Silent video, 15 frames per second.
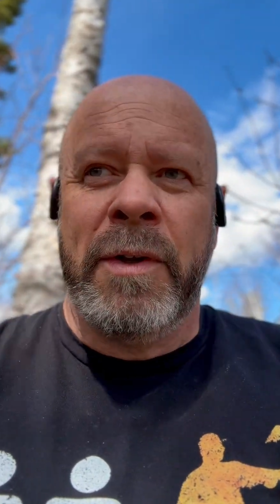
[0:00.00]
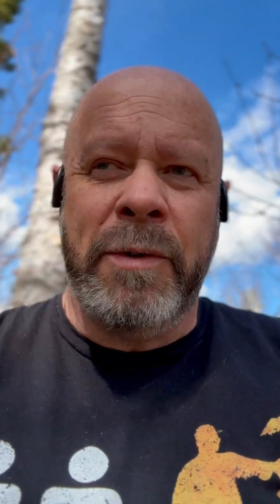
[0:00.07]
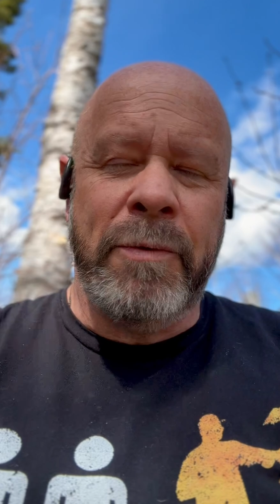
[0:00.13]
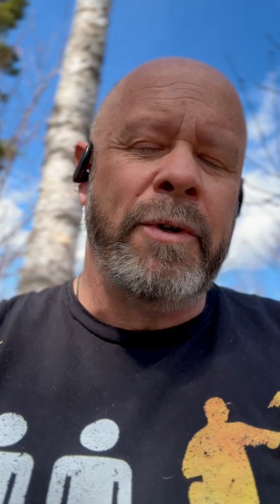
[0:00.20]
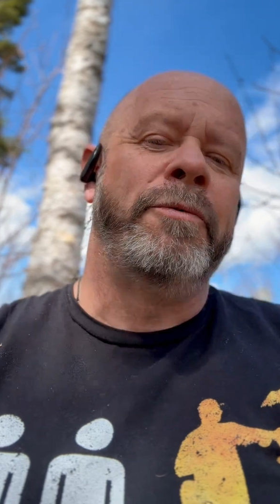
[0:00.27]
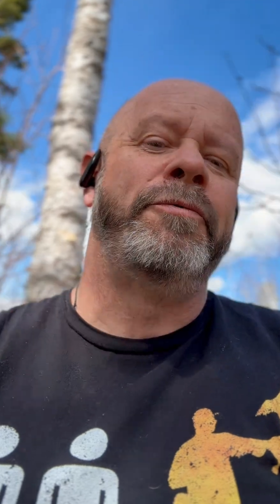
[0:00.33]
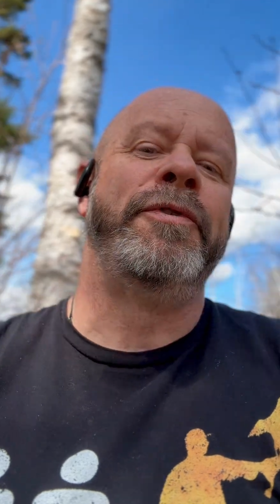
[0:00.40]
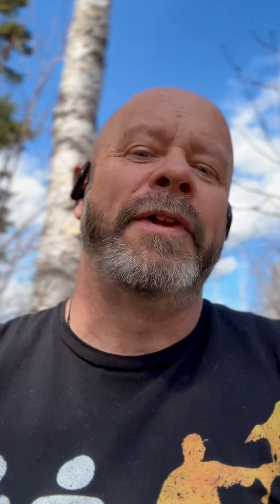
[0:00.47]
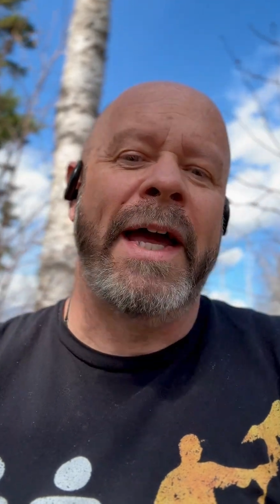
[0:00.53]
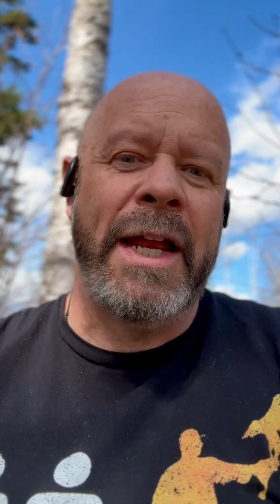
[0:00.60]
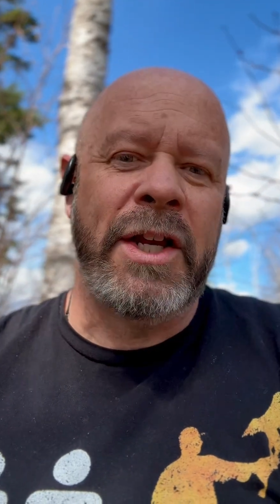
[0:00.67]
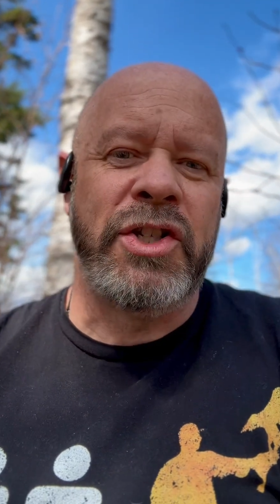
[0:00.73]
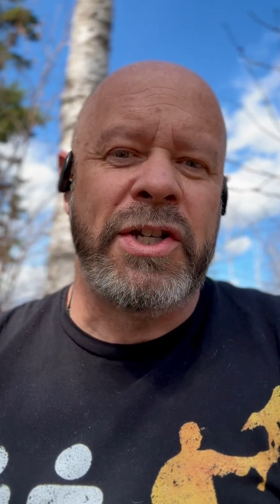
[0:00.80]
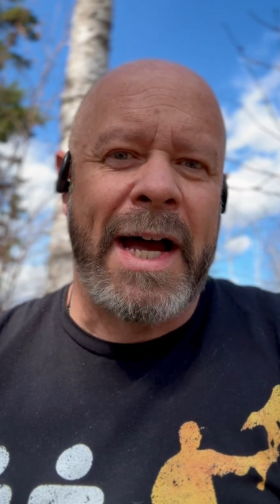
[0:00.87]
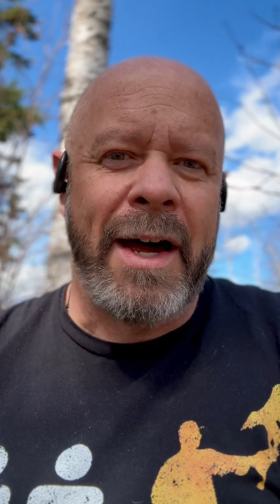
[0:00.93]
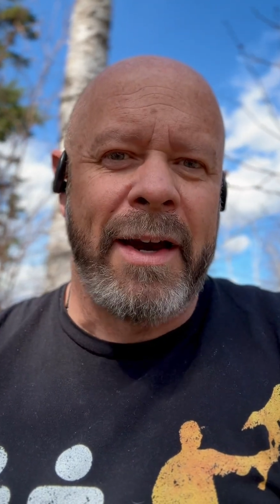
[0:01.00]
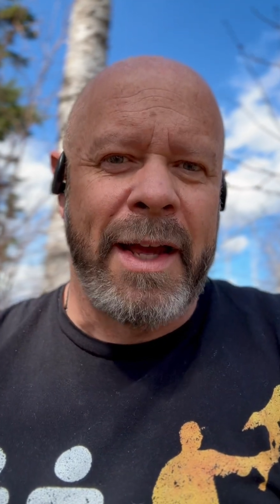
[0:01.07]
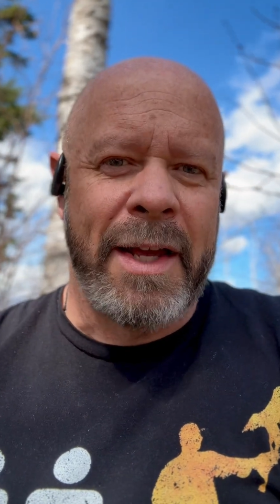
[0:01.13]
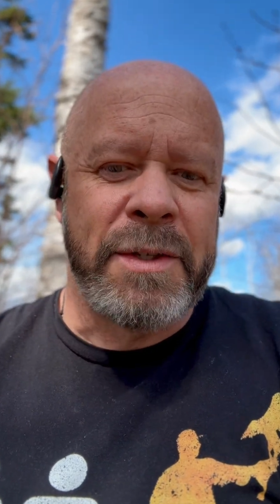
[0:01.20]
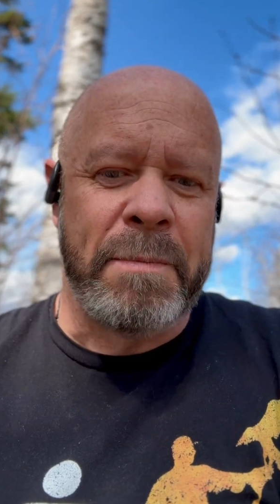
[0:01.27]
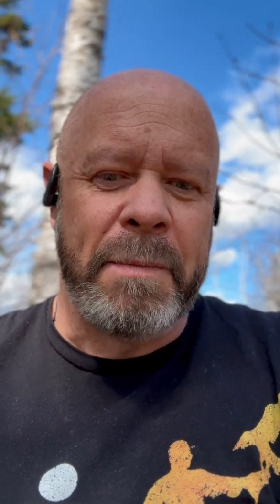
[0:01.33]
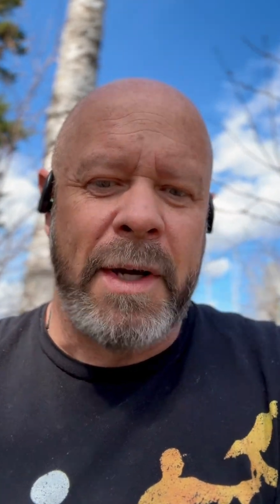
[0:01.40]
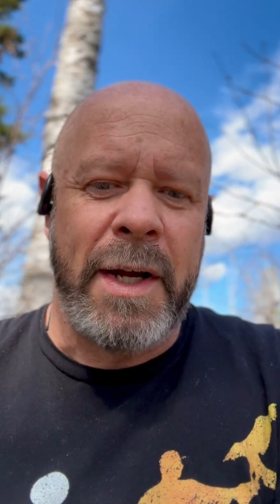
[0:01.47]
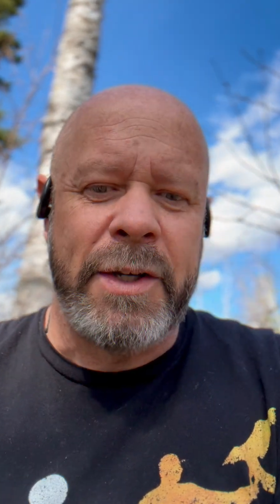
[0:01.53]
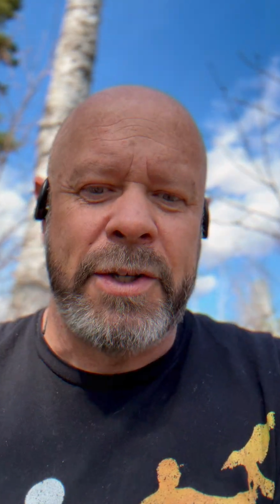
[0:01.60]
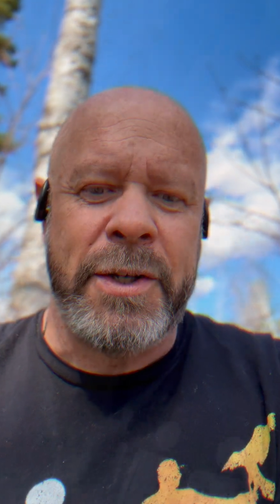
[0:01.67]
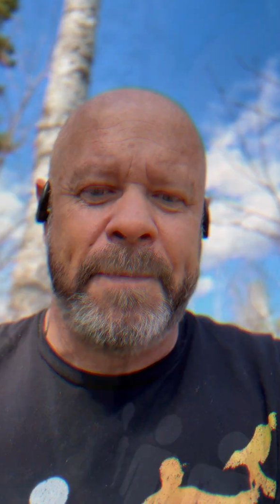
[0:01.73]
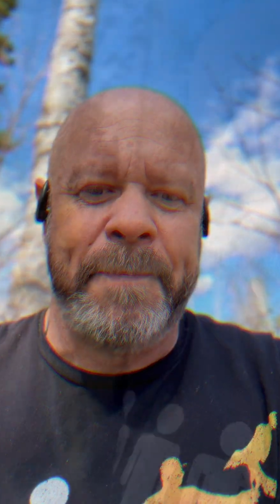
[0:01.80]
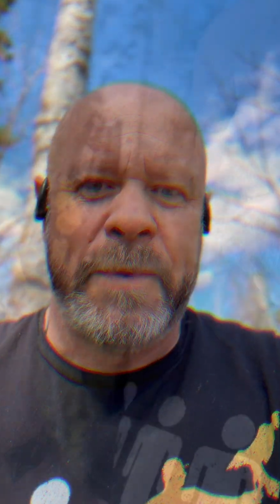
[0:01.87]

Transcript: you know, flange out as much. As an